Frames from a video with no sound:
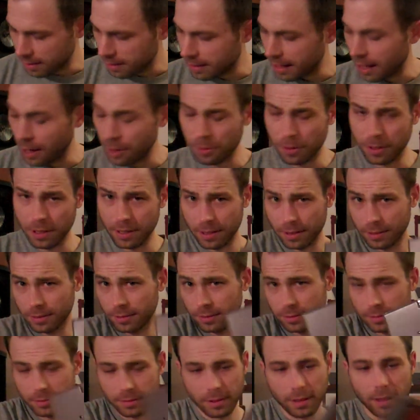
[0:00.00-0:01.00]
That one
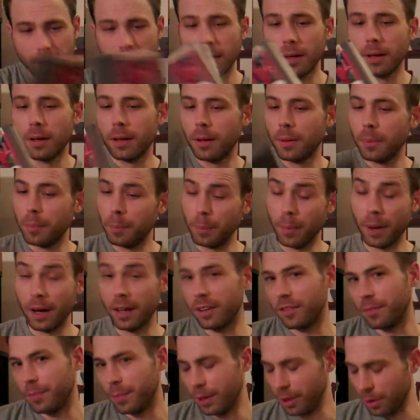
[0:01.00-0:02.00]

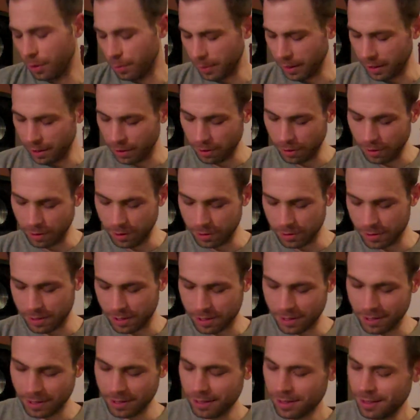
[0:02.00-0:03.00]
might have been owned by
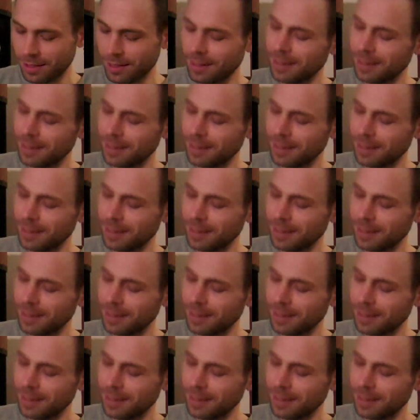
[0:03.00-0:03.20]
Ernst.